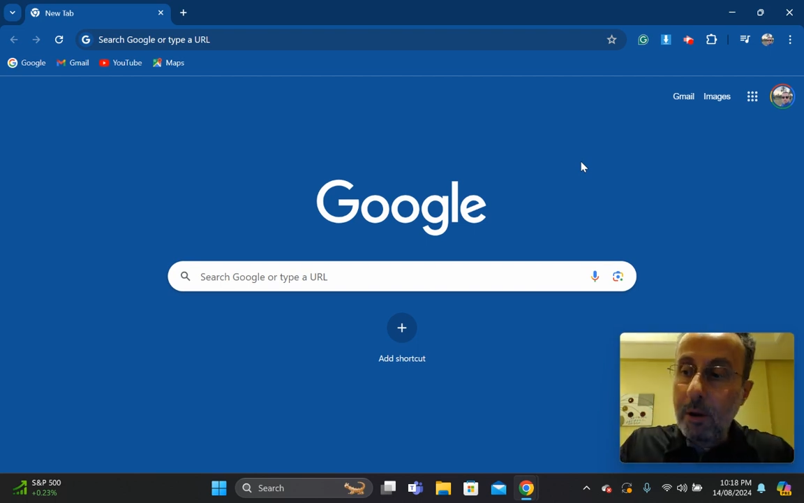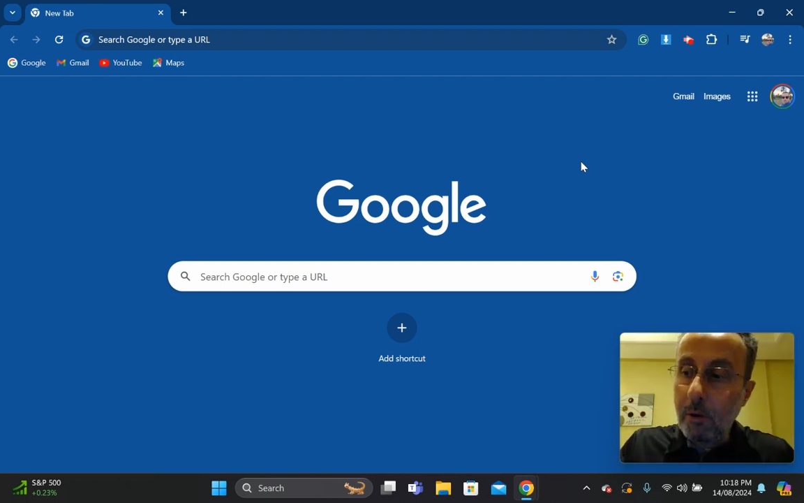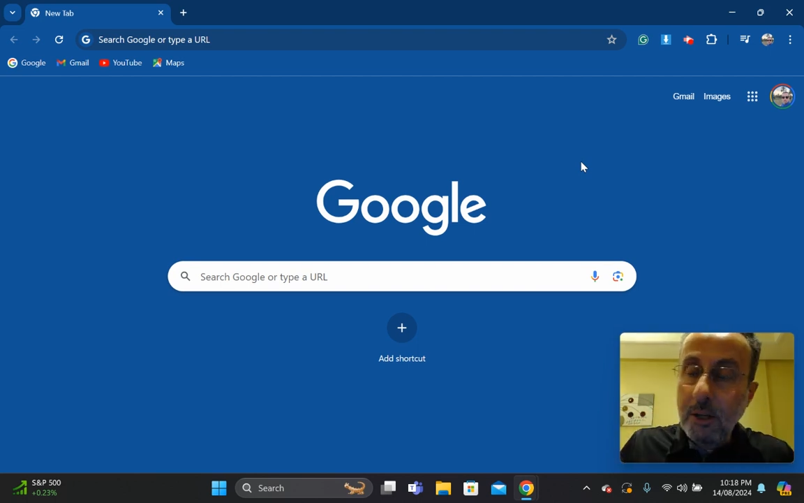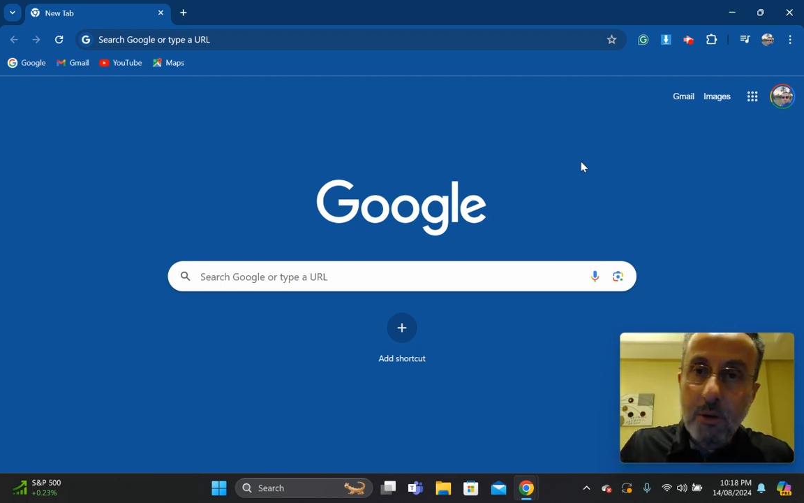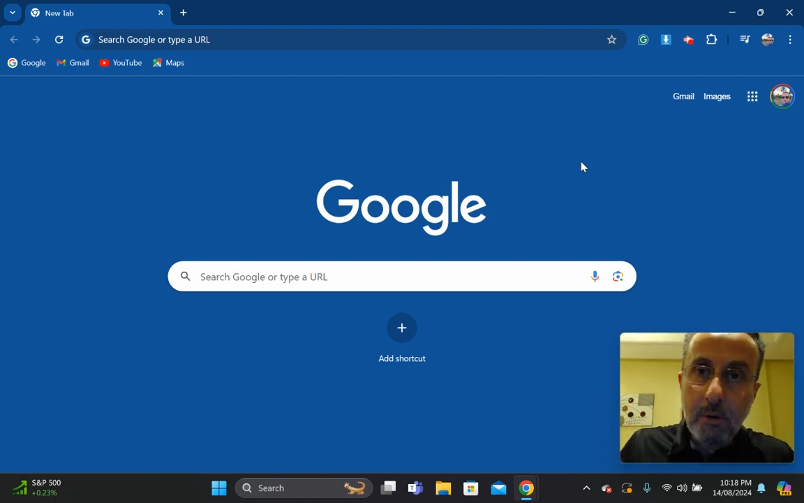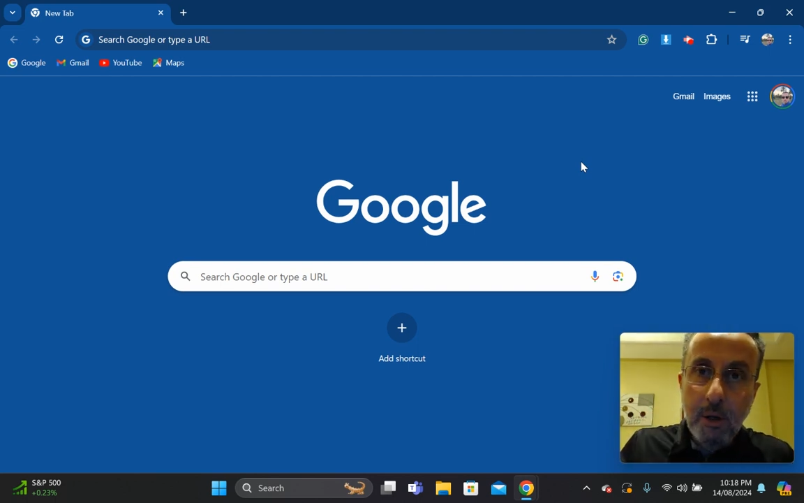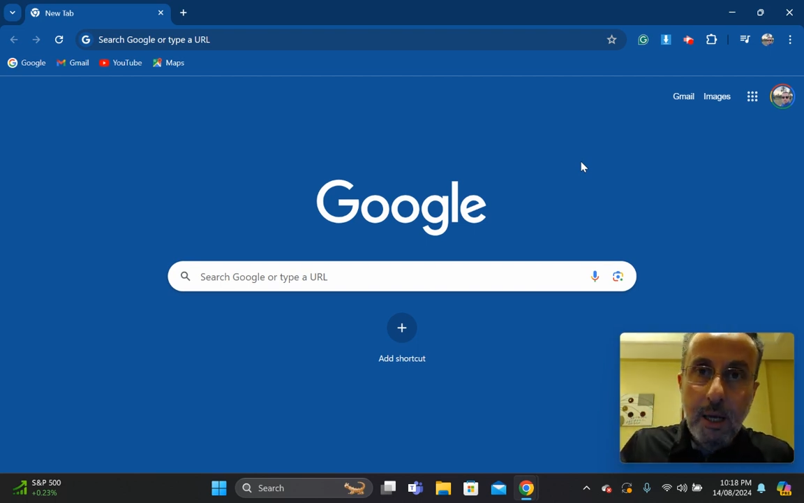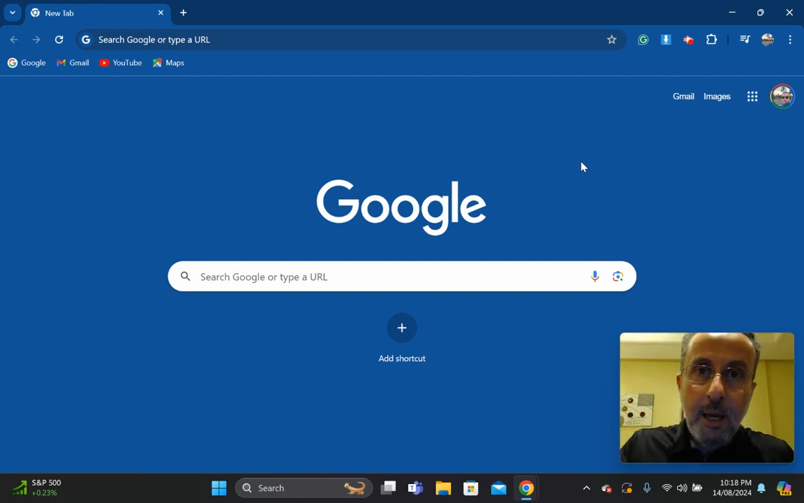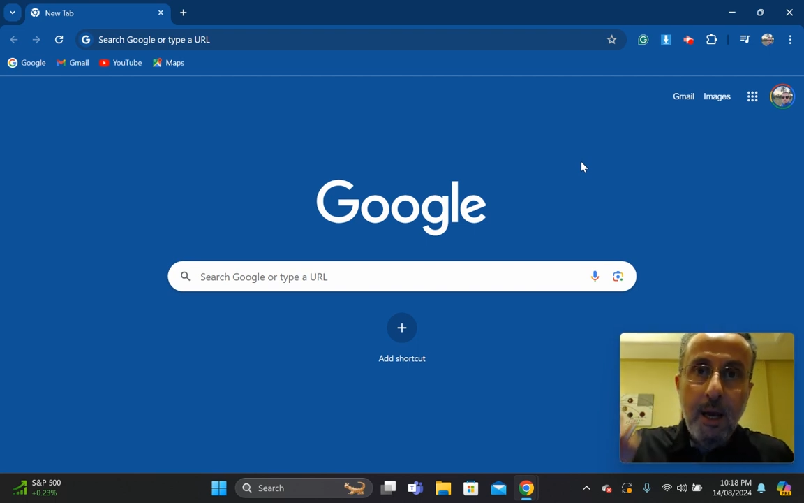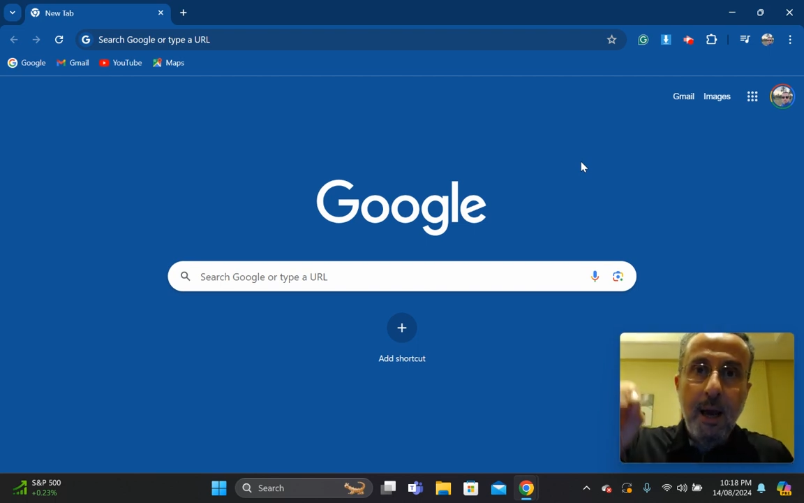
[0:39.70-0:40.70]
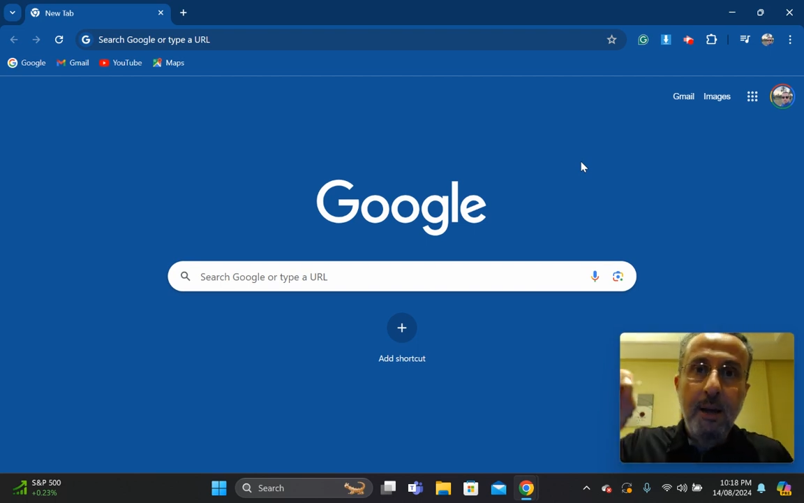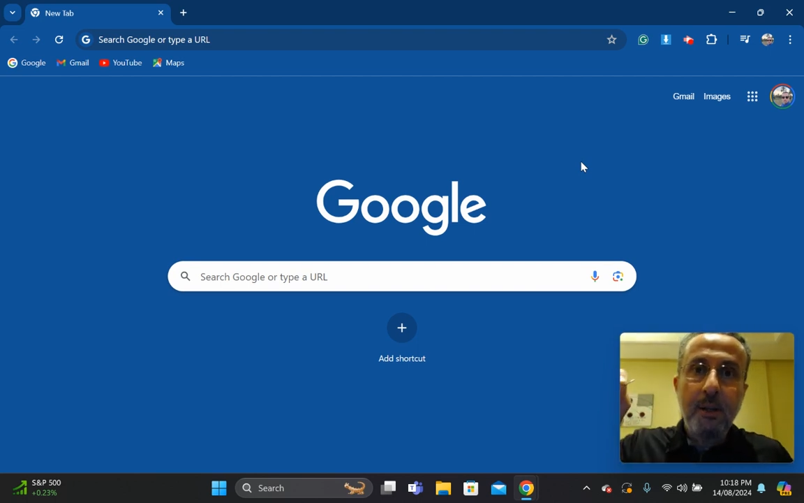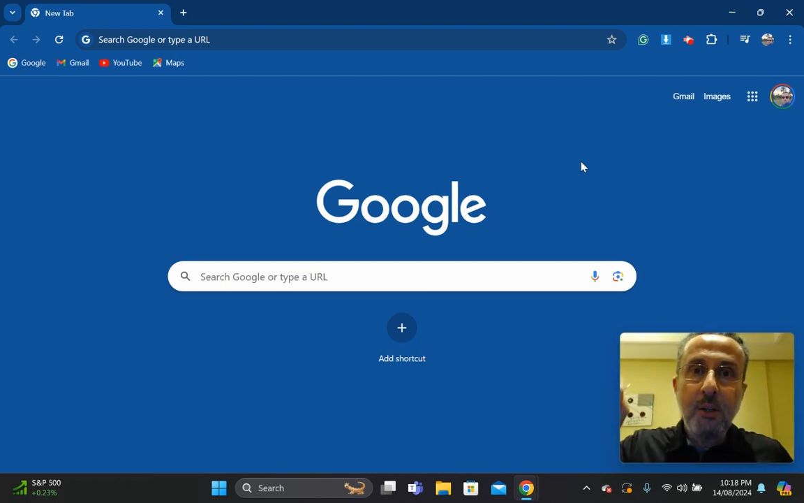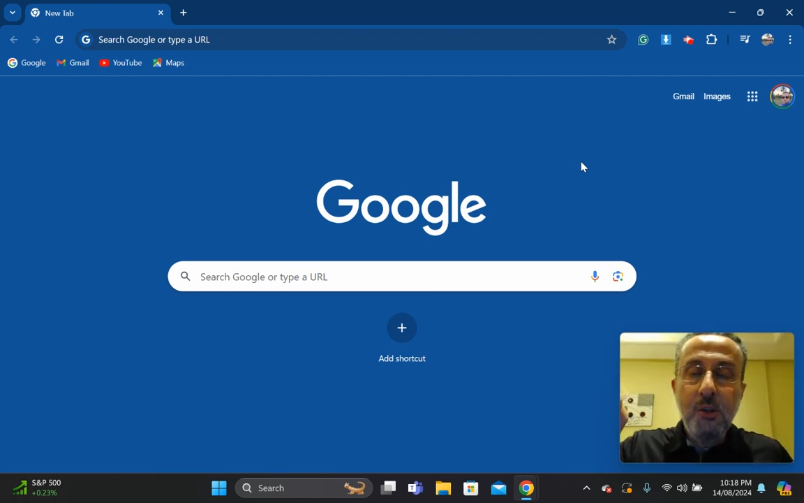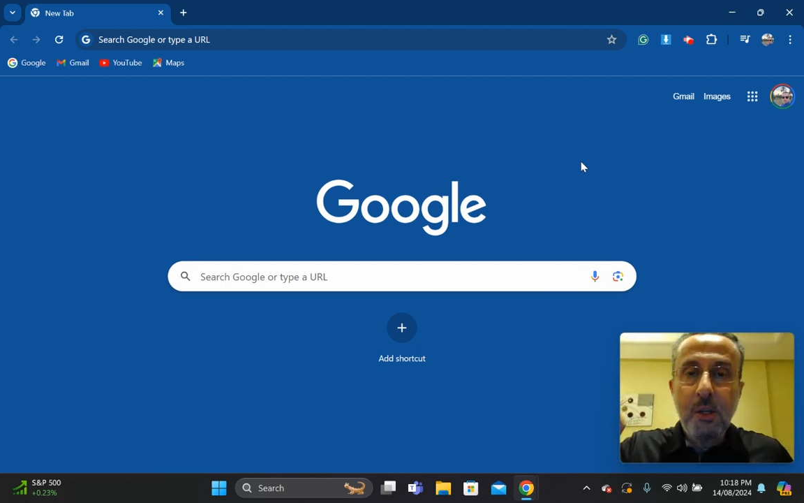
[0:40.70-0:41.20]
reader and
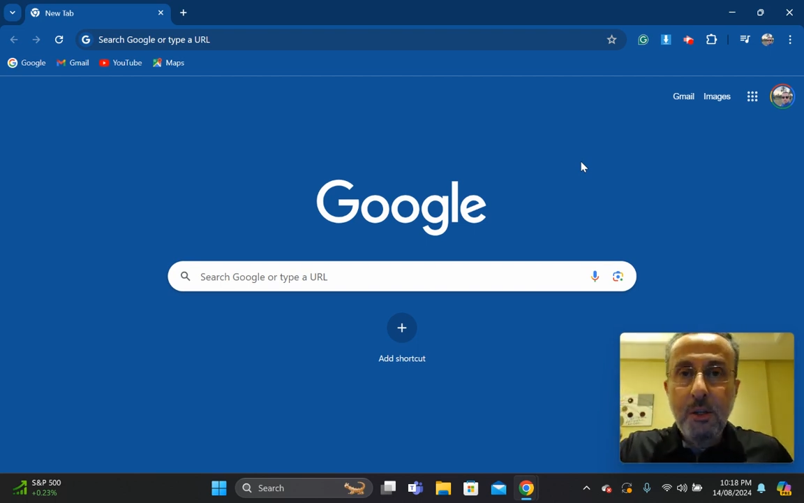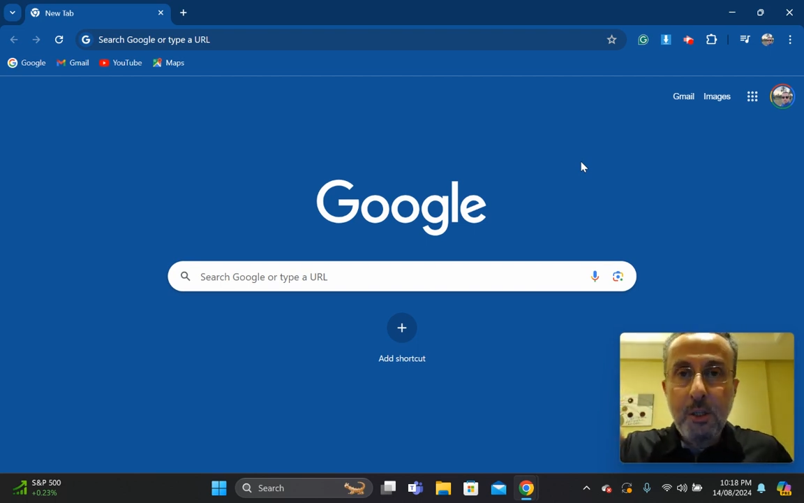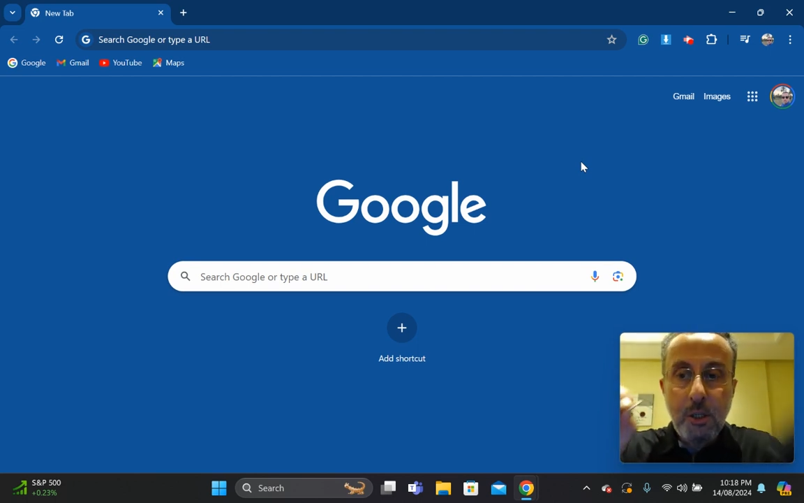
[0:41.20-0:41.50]
insert